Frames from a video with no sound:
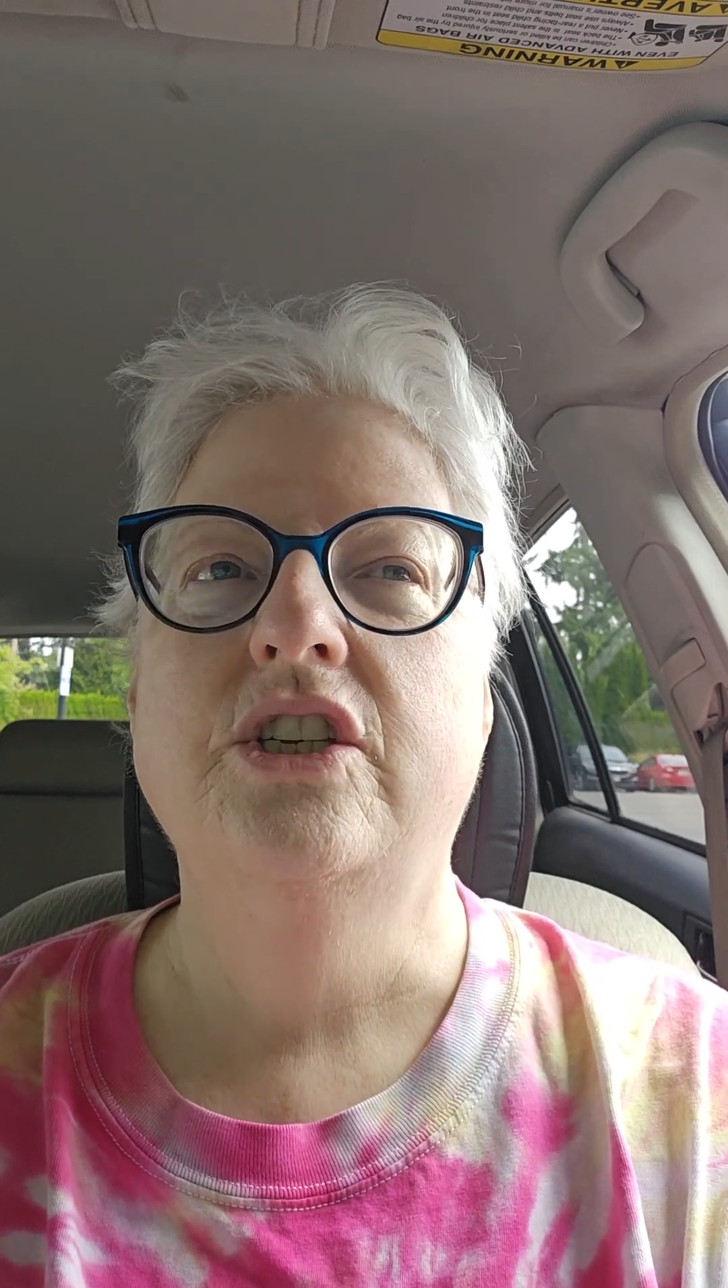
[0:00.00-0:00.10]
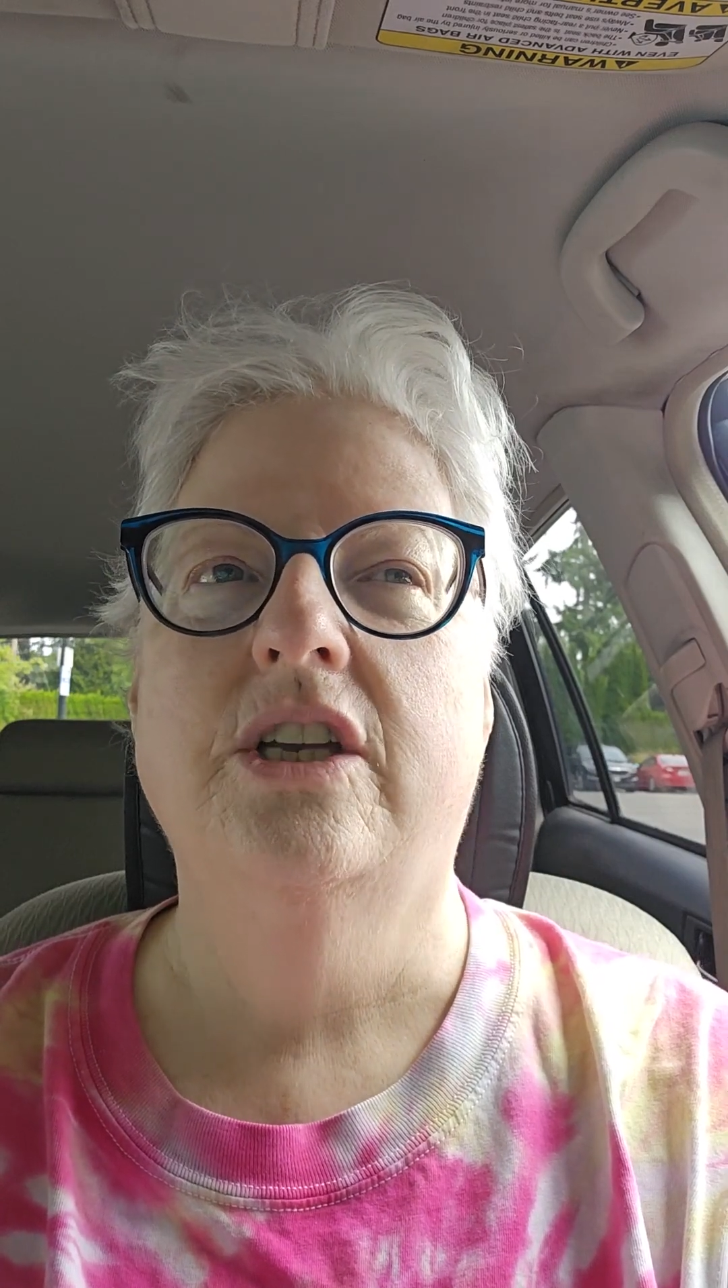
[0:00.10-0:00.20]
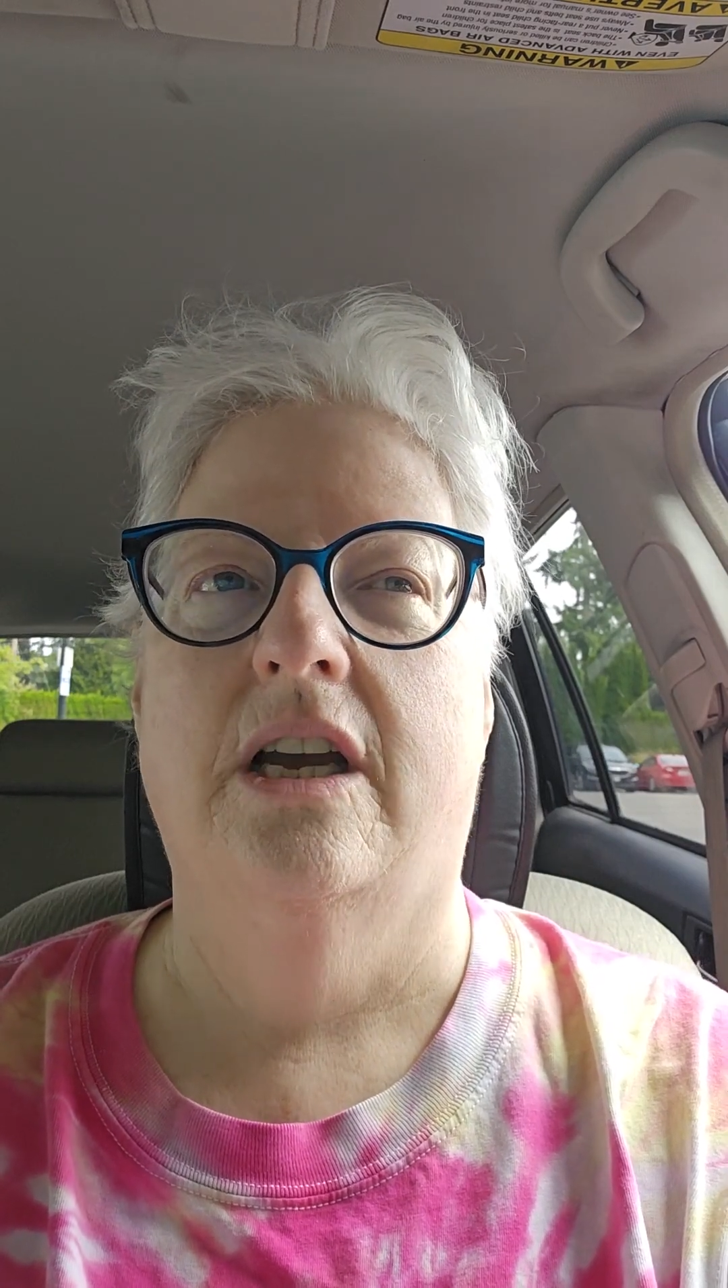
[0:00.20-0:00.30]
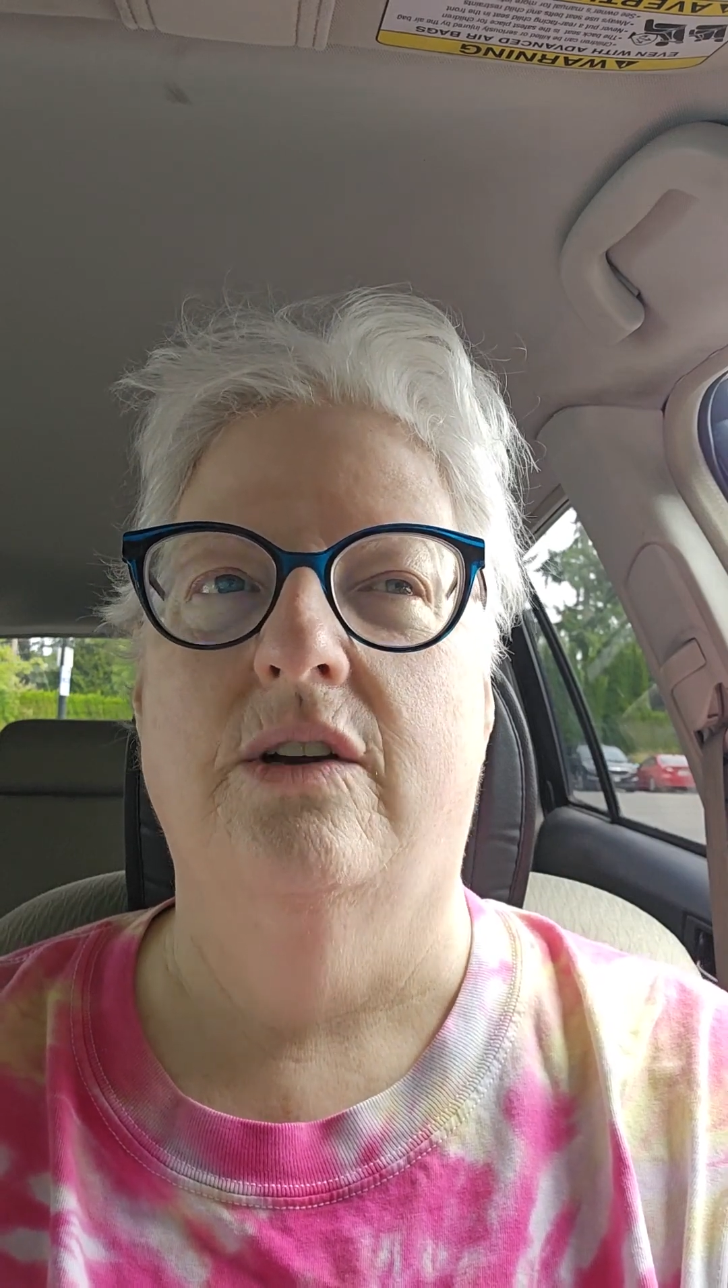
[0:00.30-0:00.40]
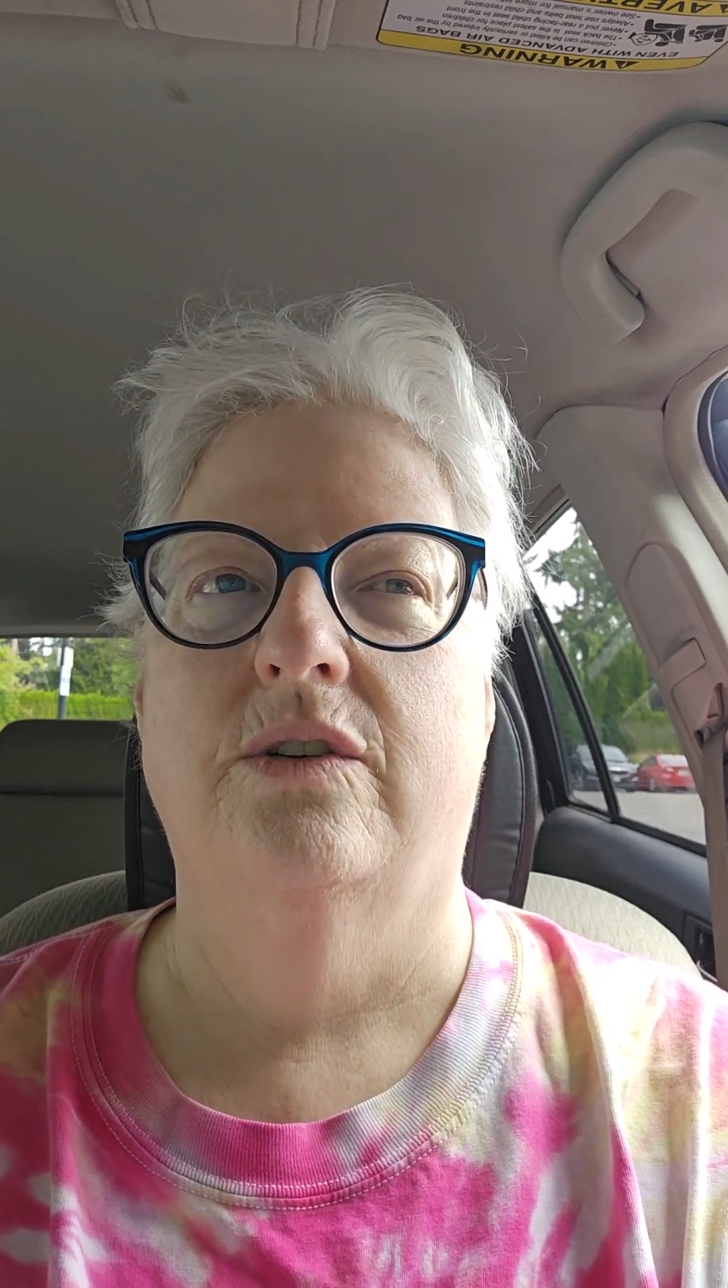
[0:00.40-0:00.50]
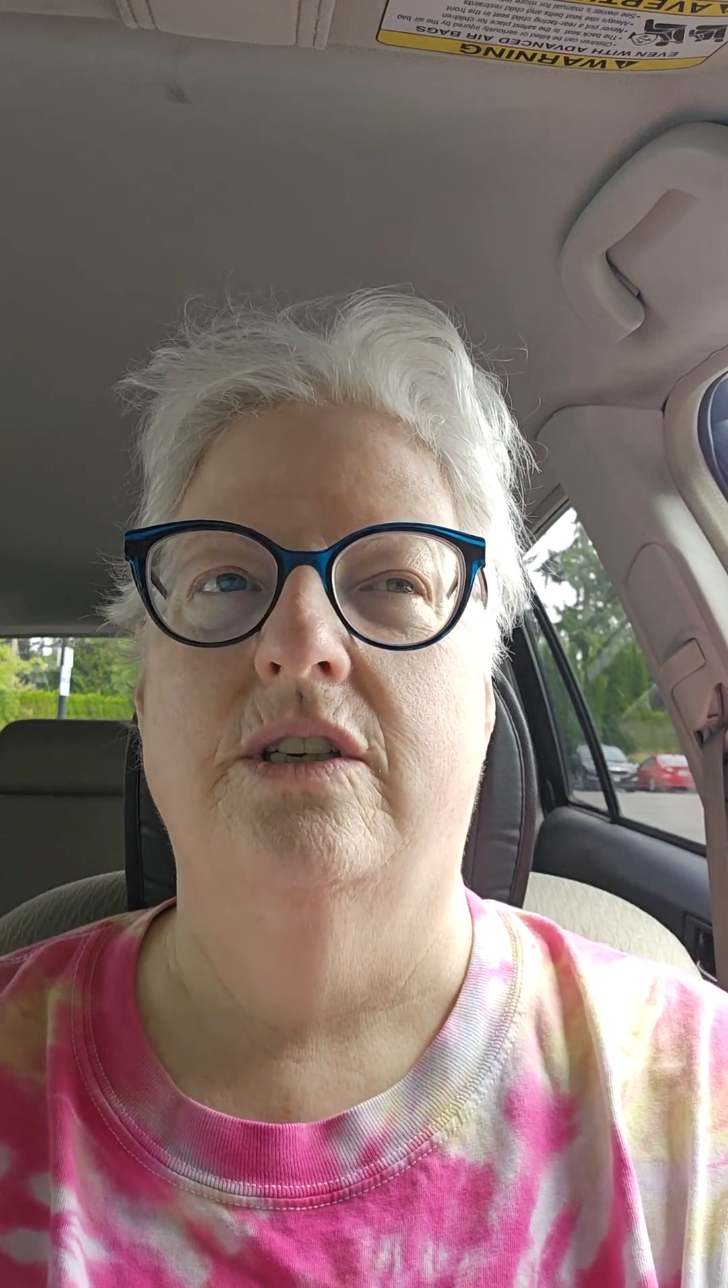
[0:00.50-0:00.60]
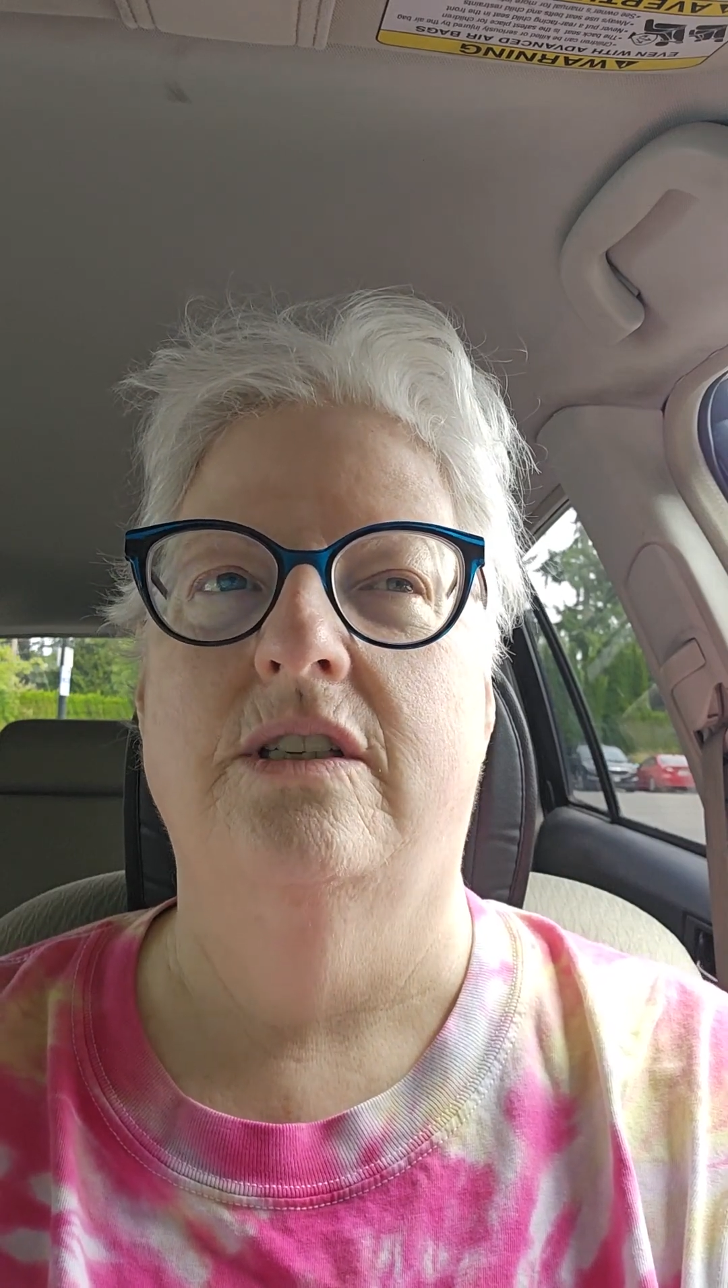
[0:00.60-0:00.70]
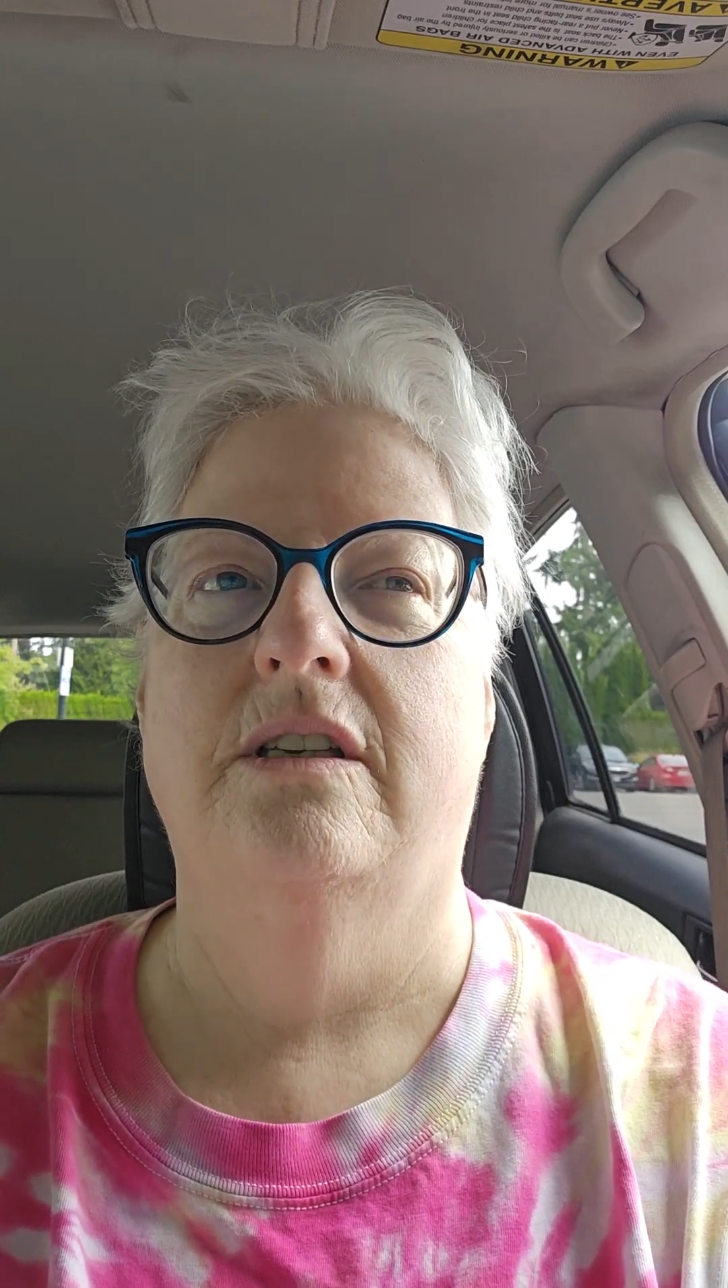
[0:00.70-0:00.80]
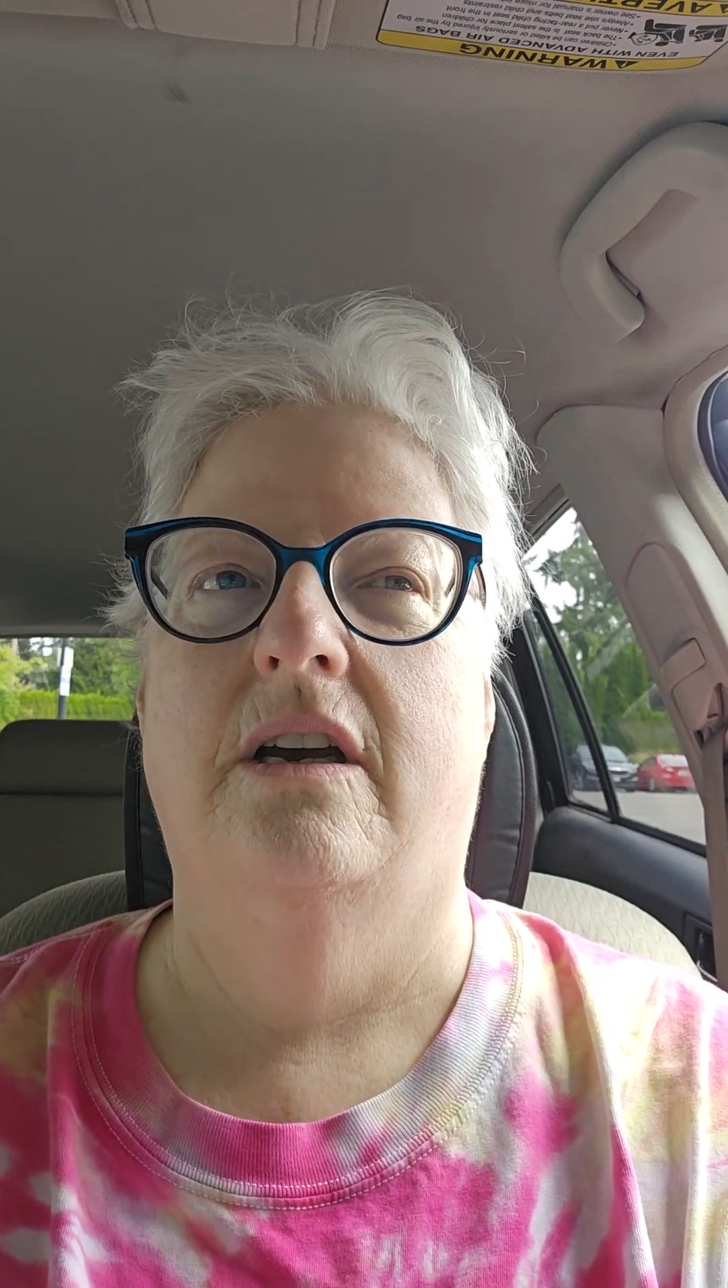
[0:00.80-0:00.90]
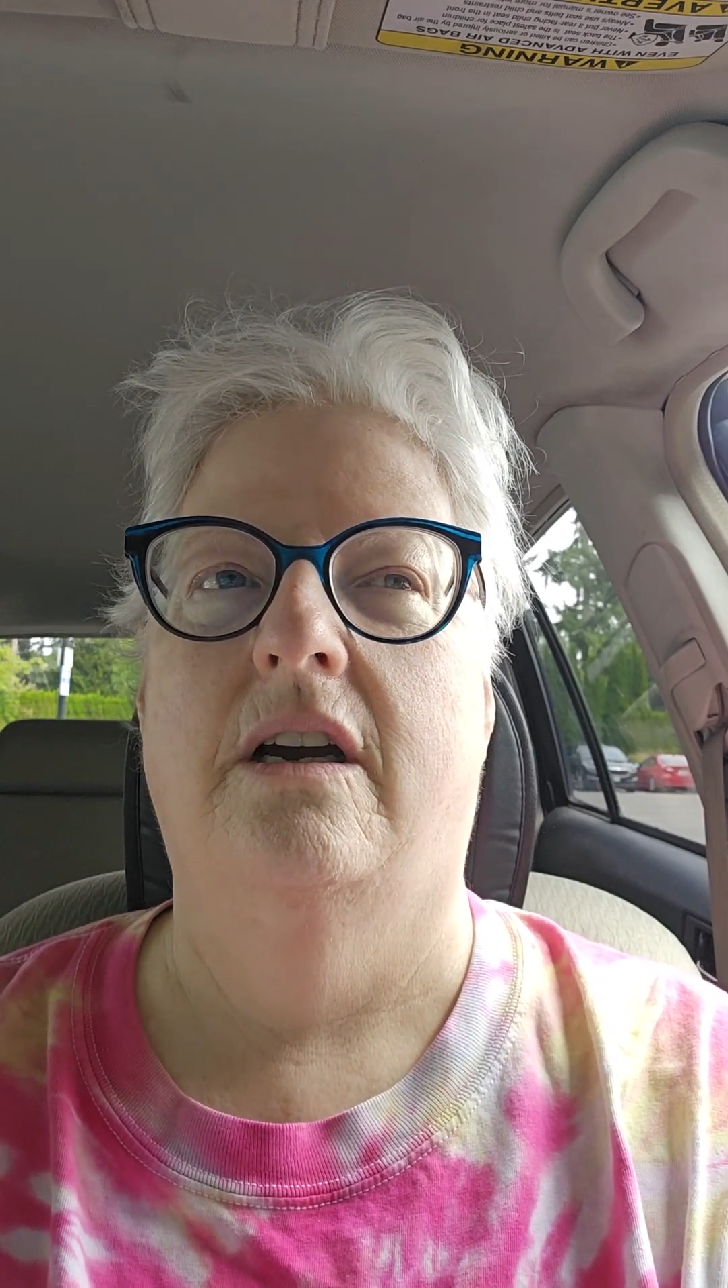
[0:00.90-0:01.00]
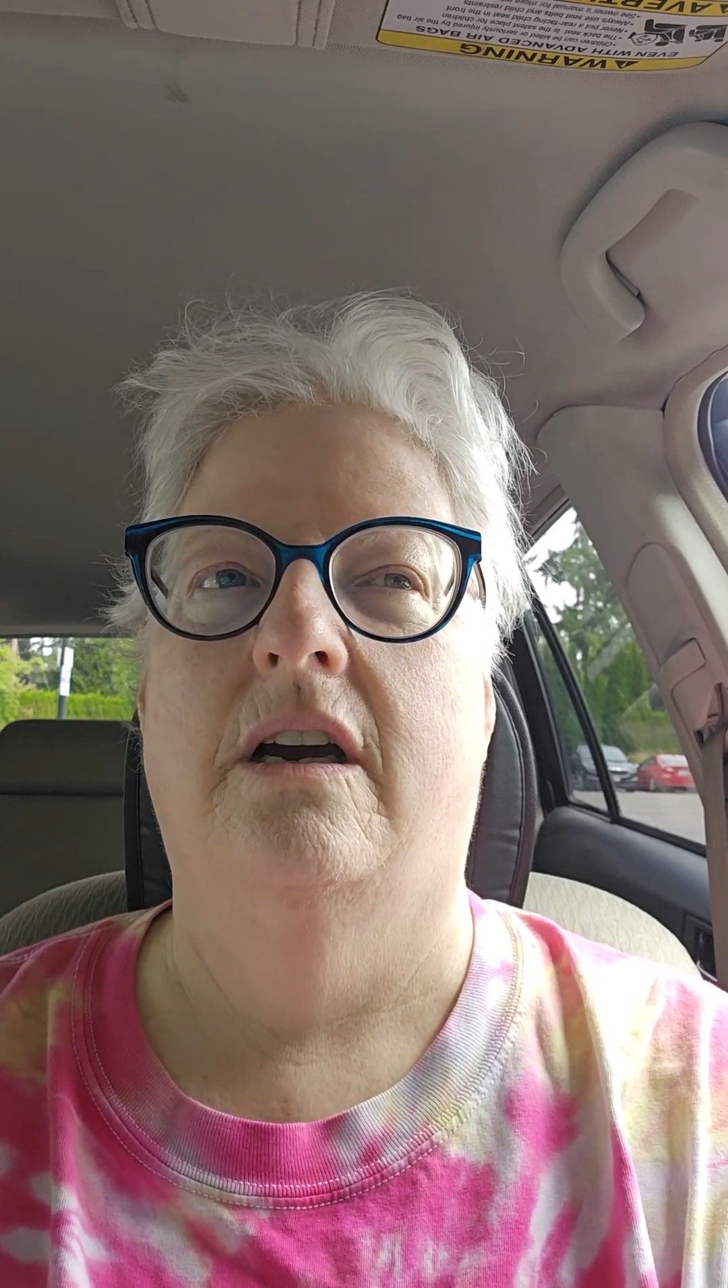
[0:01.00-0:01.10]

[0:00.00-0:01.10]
chakras